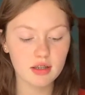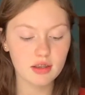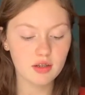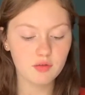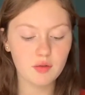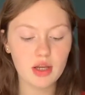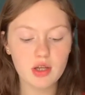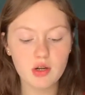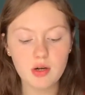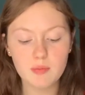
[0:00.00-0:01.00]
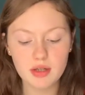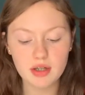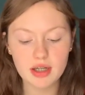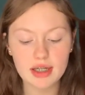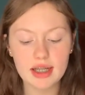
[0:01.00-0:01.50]
The
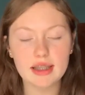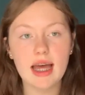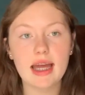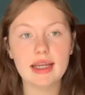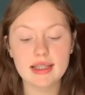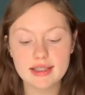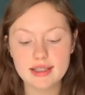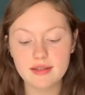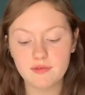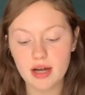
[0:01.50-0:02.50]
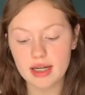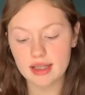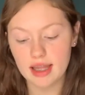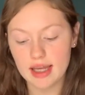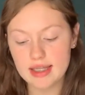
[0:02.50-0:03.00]
Franco-American alliance,
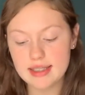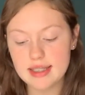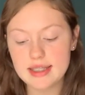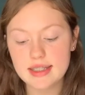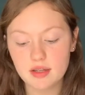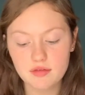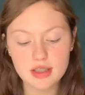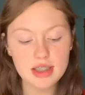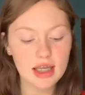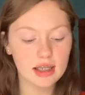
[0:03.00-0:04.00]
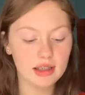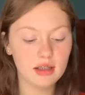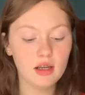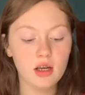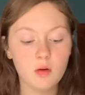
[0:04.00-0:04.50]
finalized in
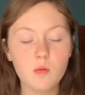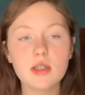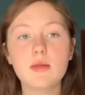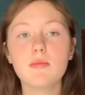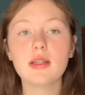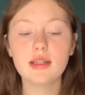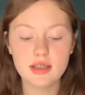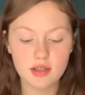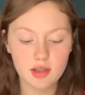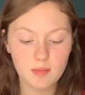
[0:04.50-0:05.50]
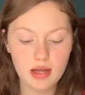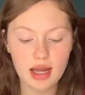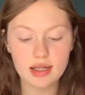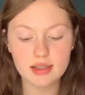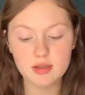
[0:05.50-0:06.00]
1780, was a military
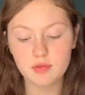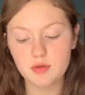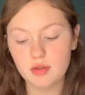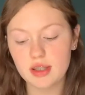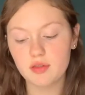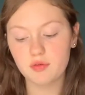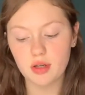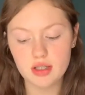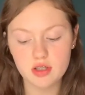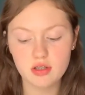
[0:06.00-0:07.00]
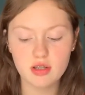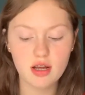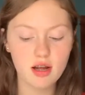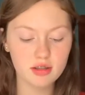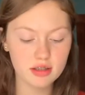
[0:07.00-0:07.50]
pact between the French and the
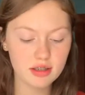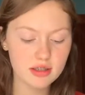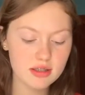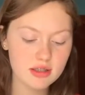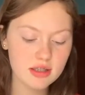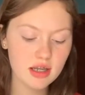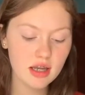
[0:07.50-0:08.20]
colonists,